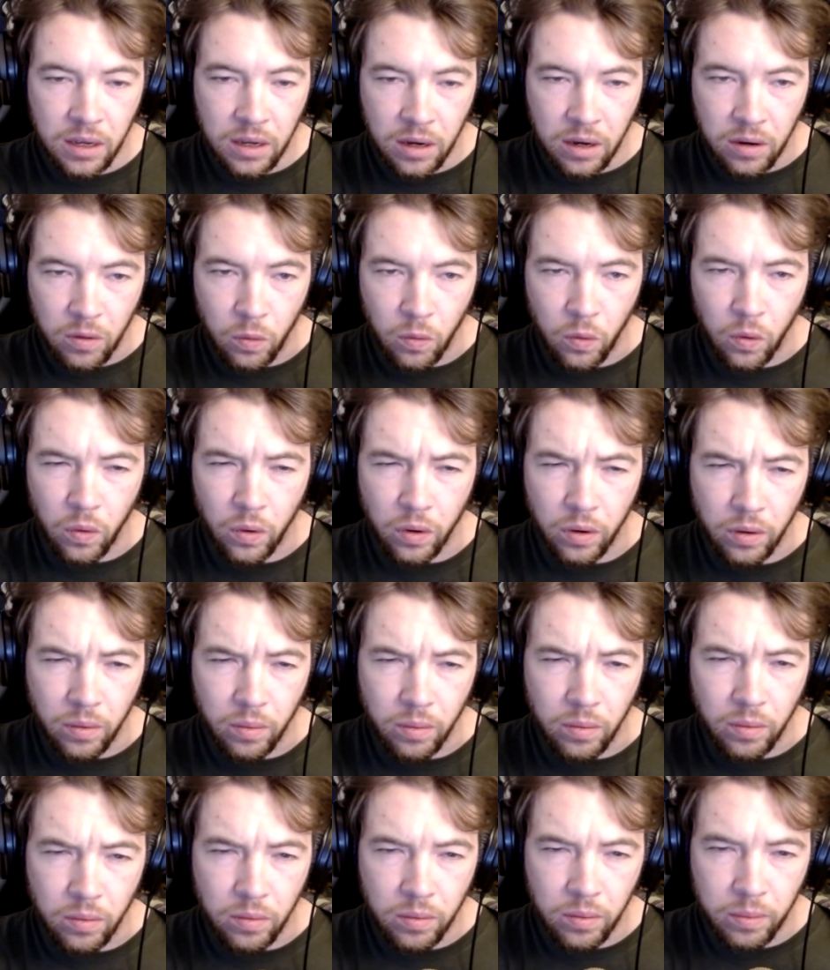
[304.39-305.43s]

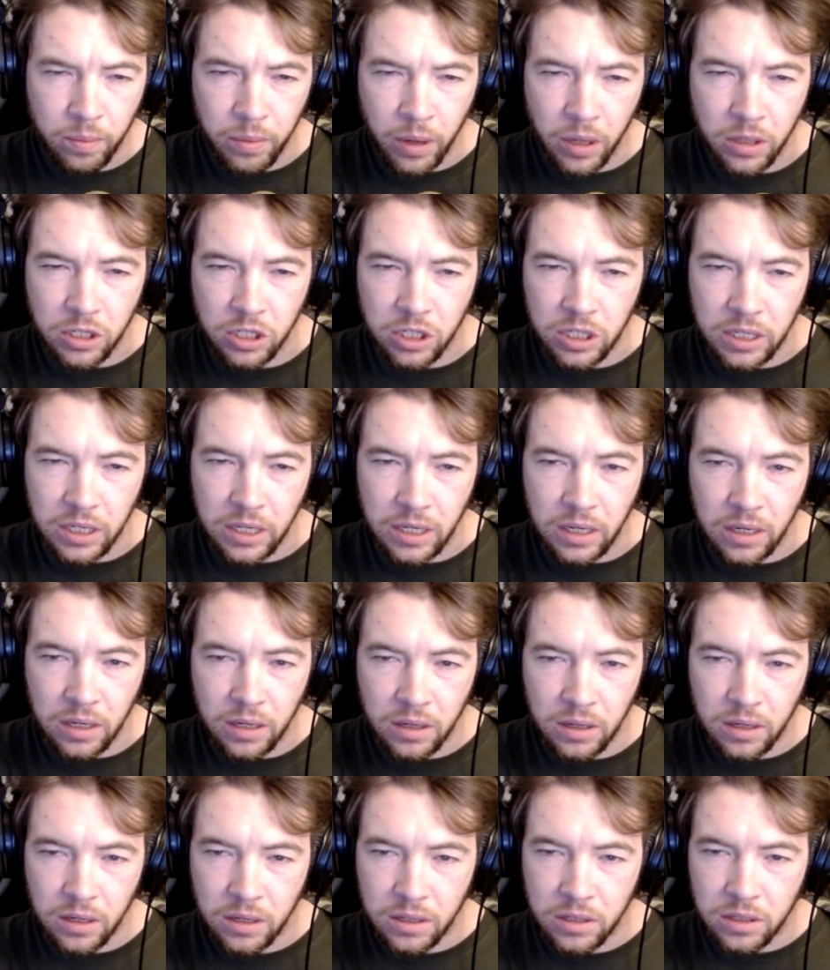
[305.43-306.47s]
warm, punchy
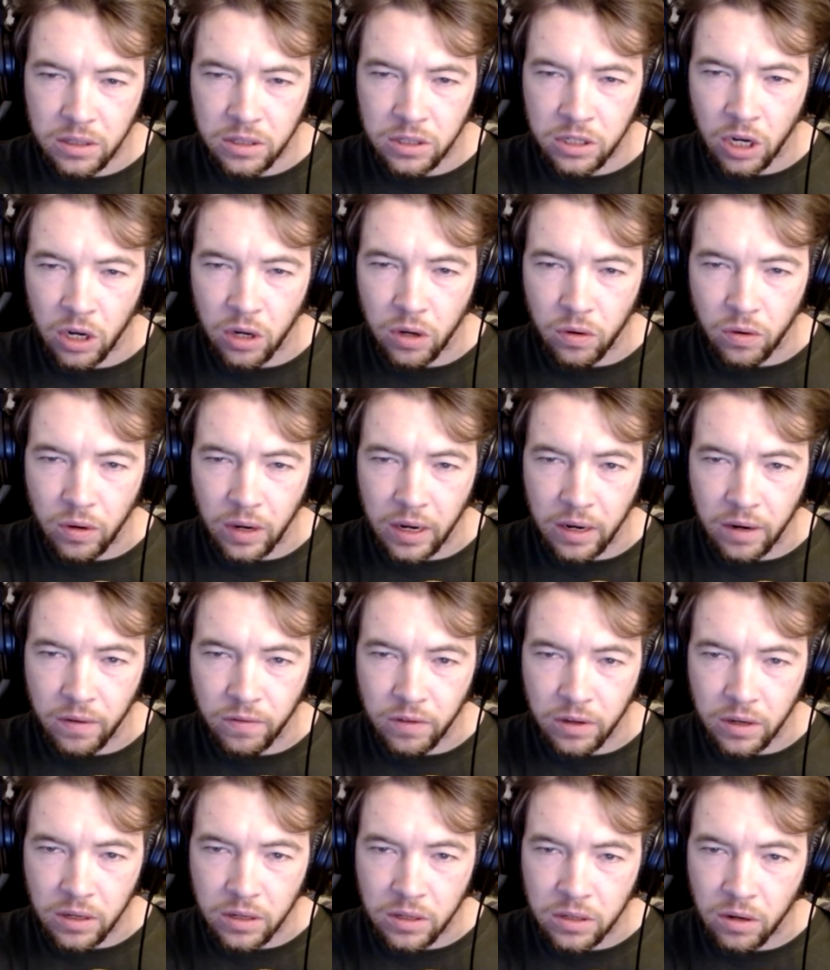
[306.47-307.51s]
tone out of the
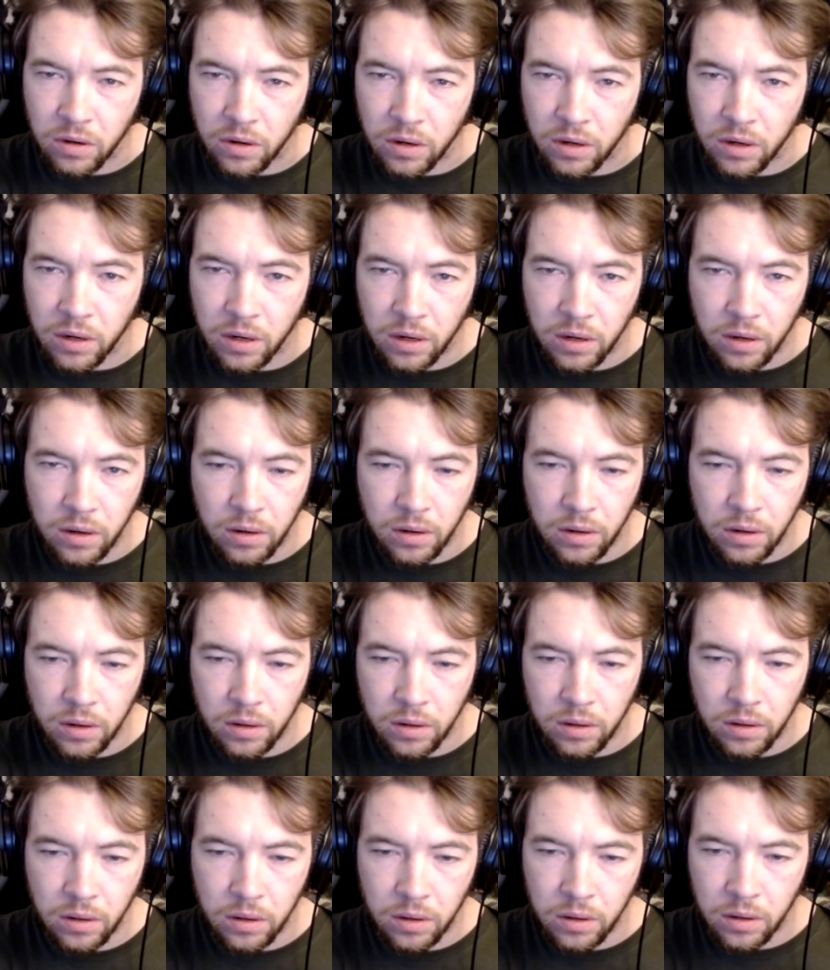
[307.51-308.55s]
guitar.
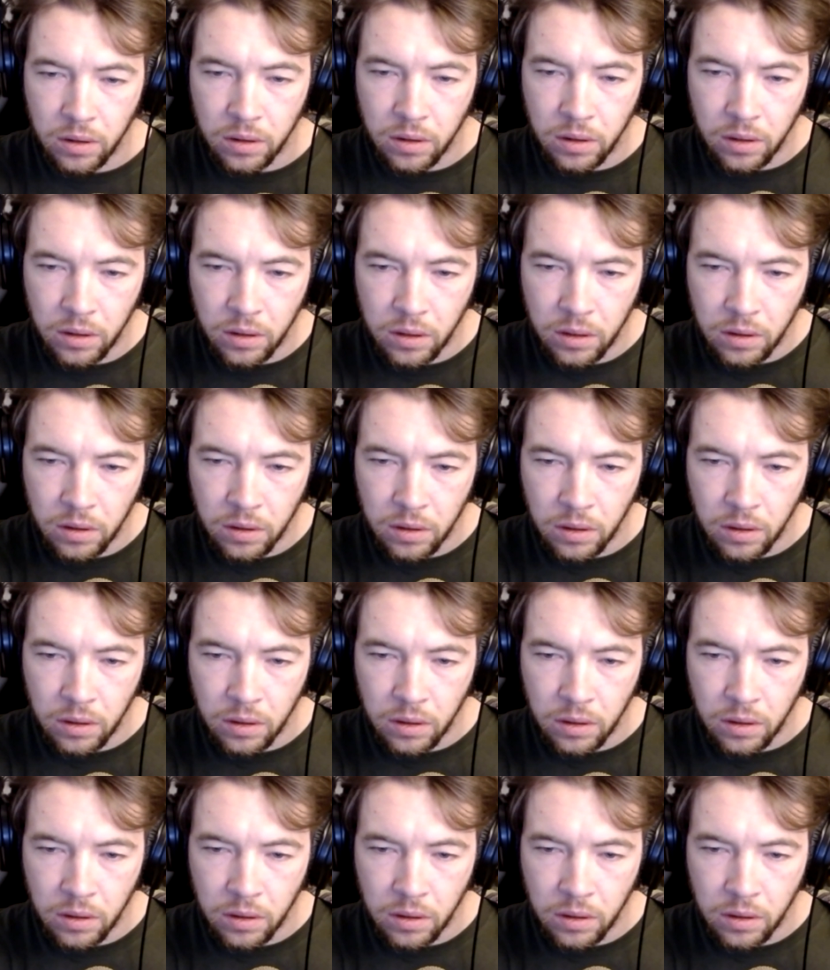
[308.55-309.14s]
Let